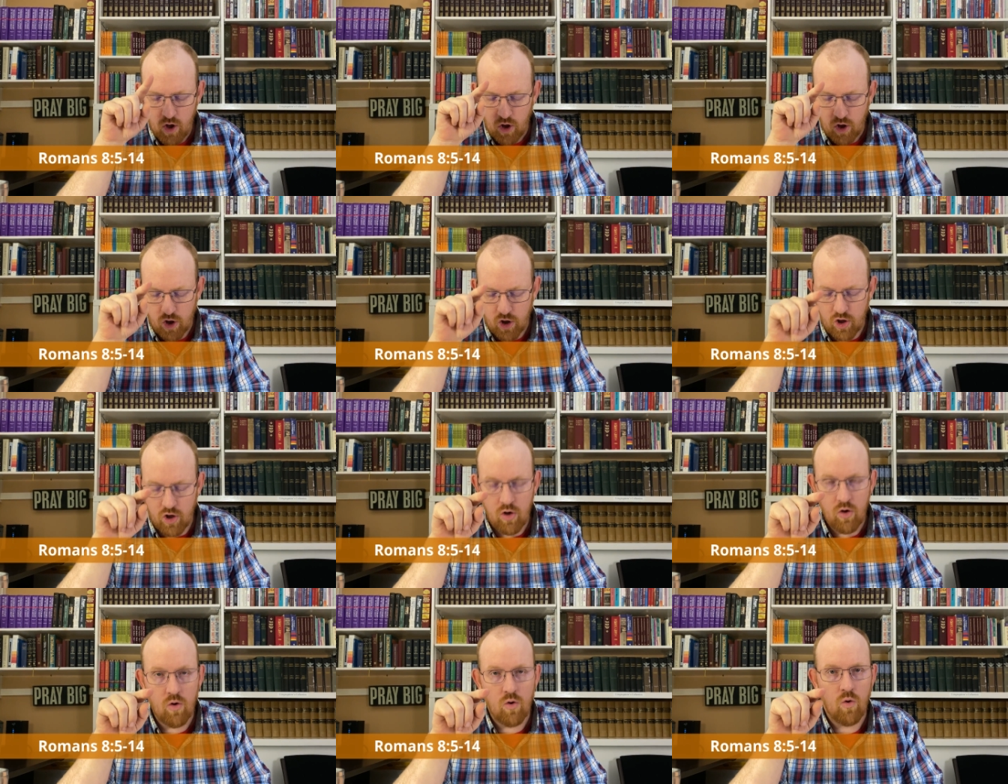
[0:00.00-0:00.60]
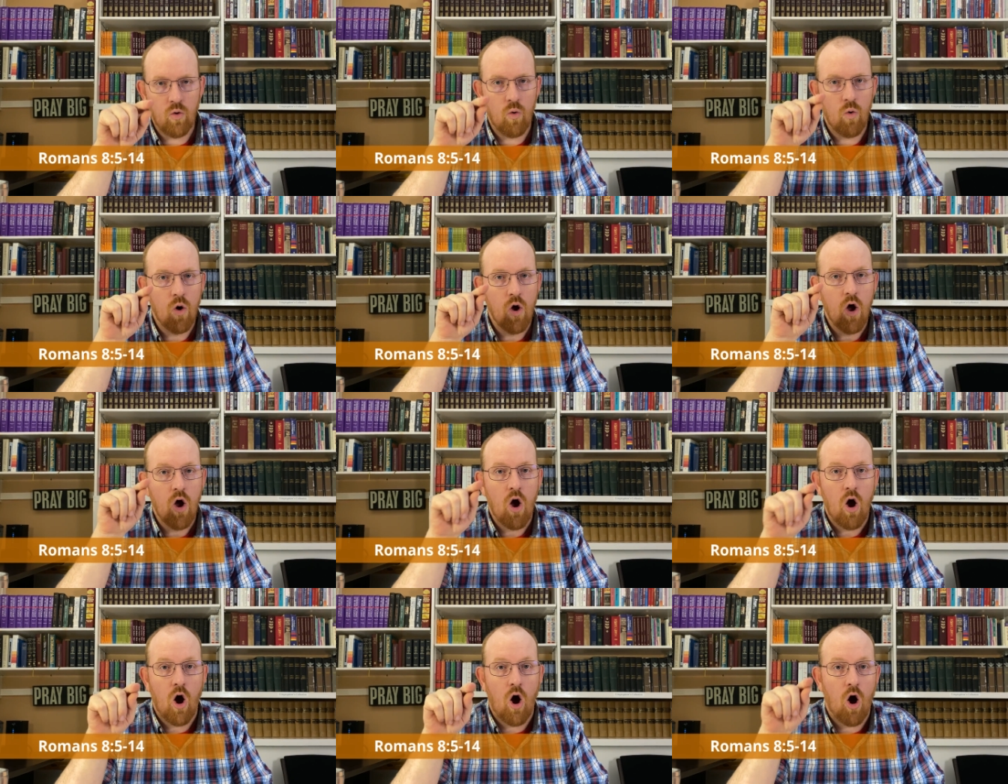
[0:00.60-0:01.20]
you
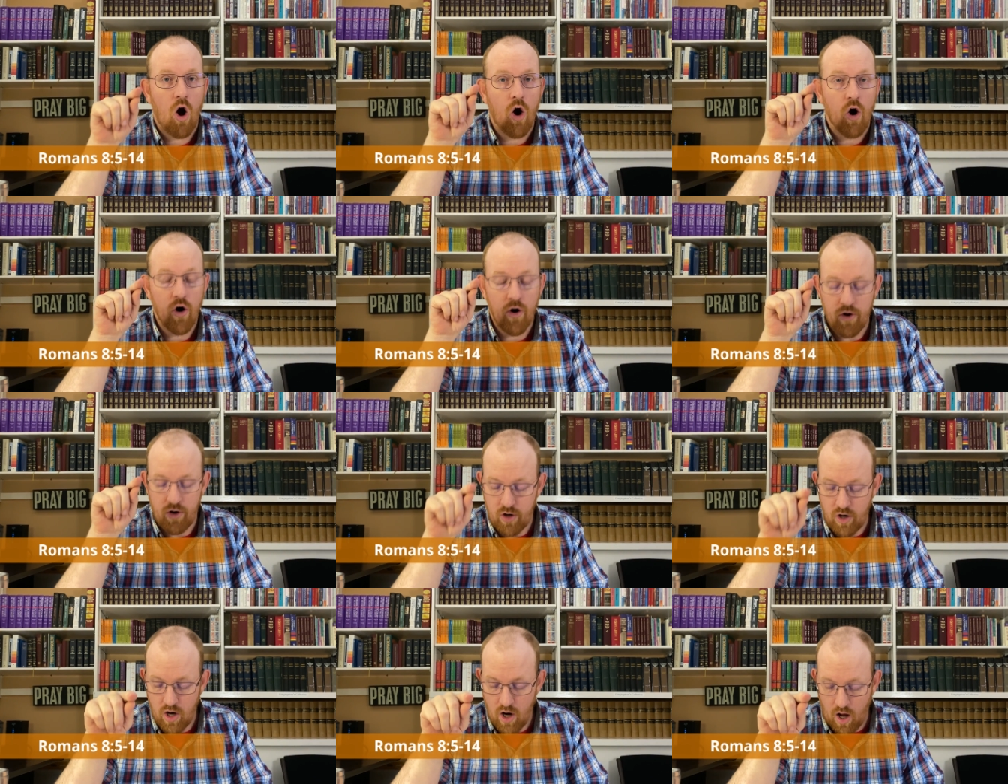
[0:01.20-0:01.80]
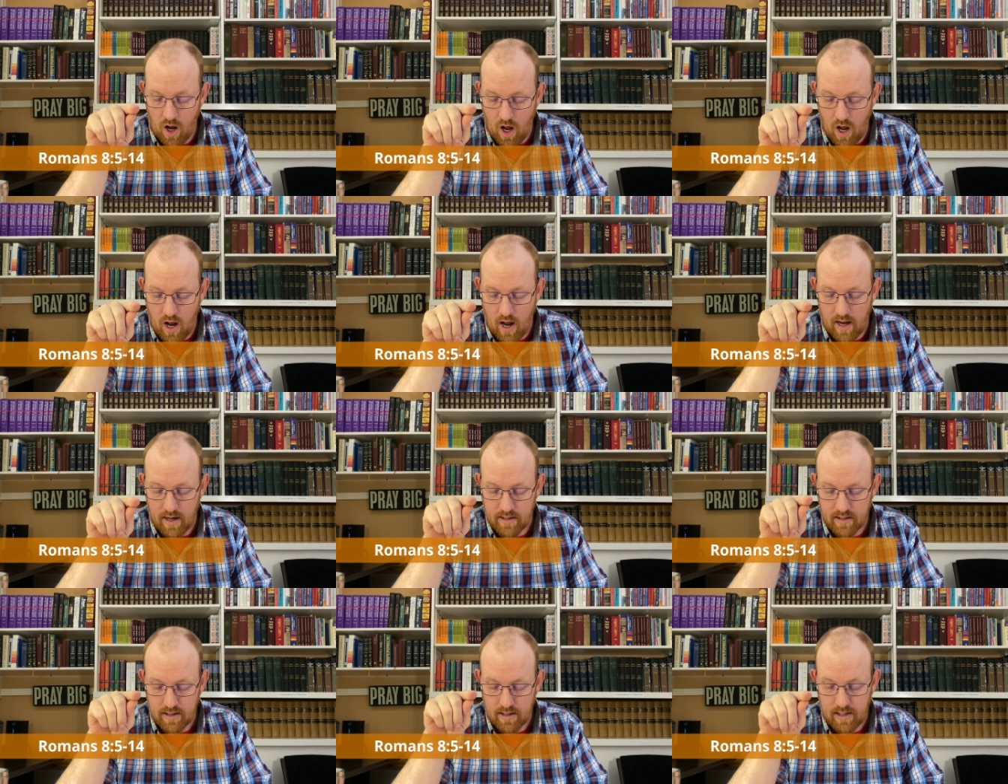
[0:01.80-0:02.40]
are
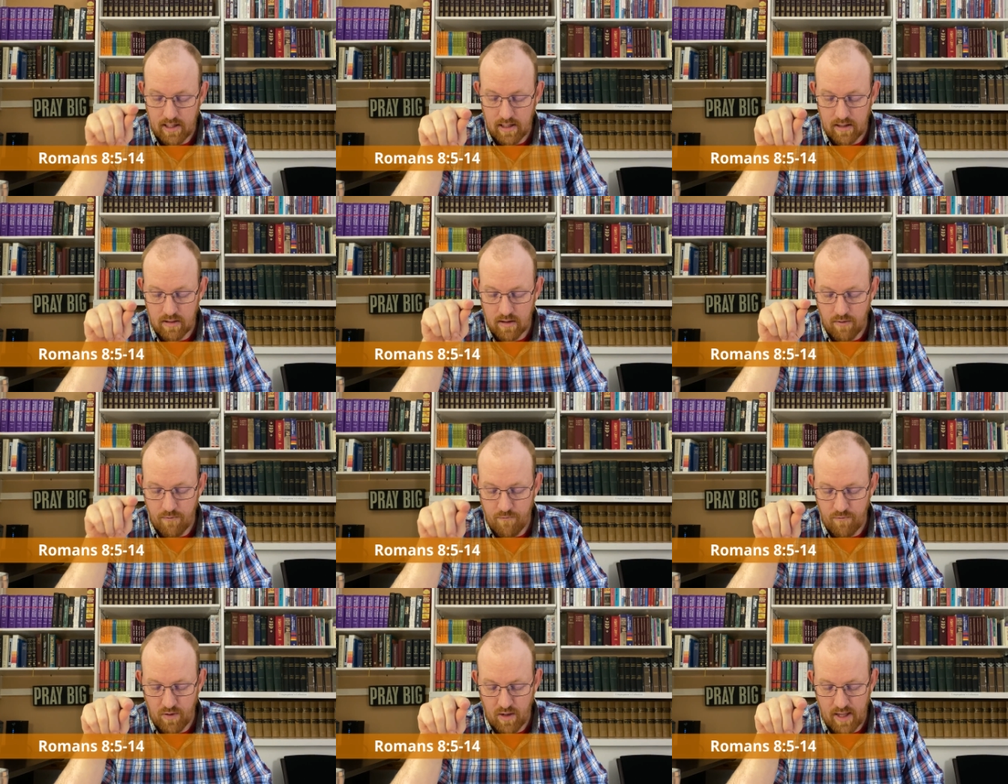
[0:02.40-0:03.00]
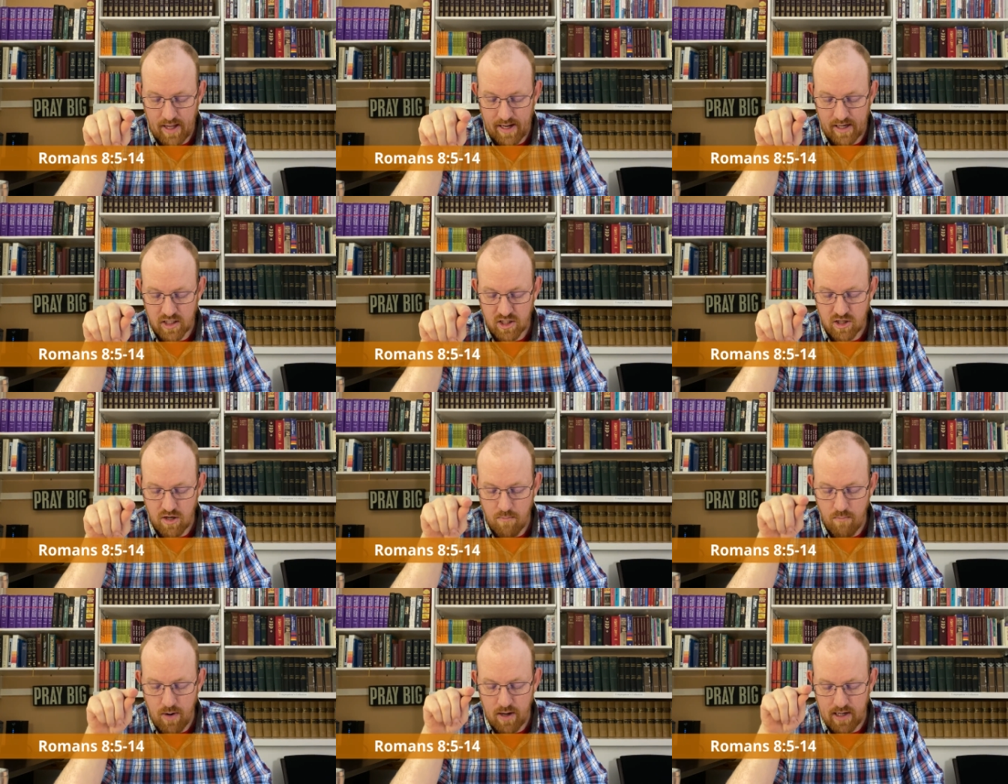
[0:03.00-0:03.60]
not in the
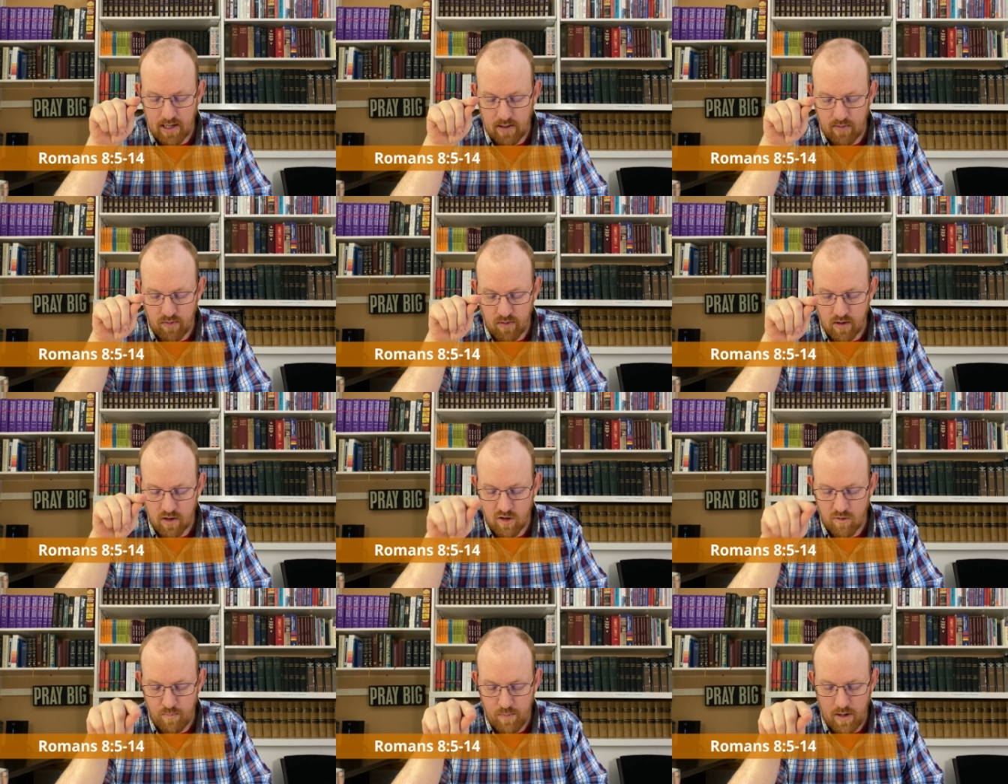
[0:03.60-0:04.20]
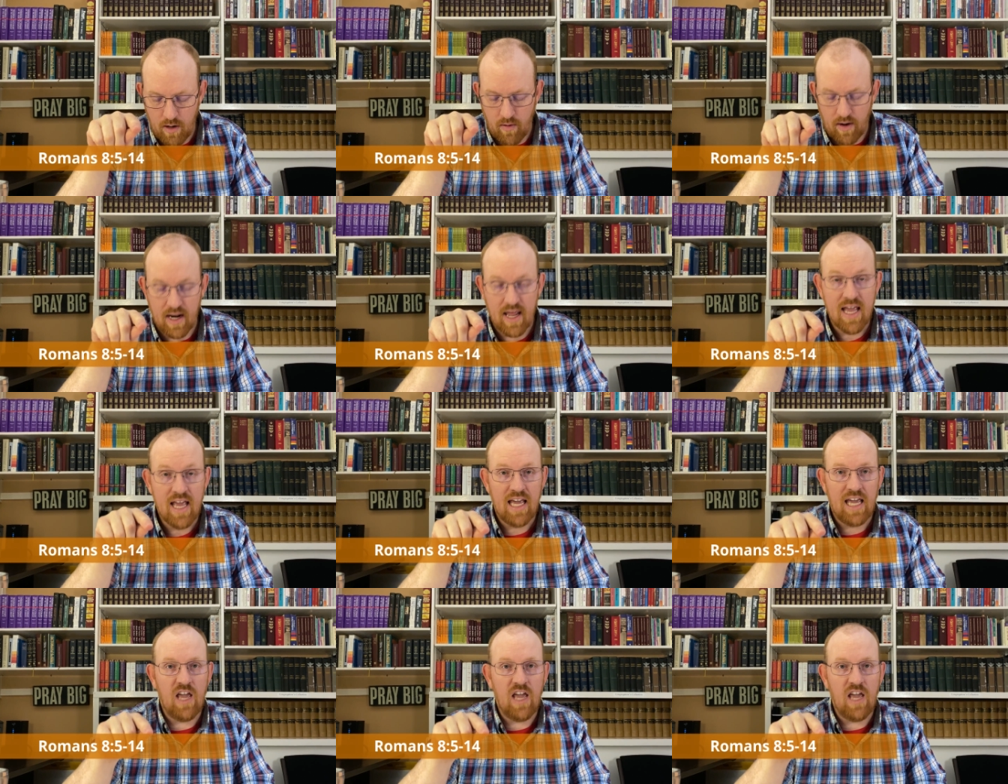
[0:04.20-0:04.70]
flesh, but in the Spirit,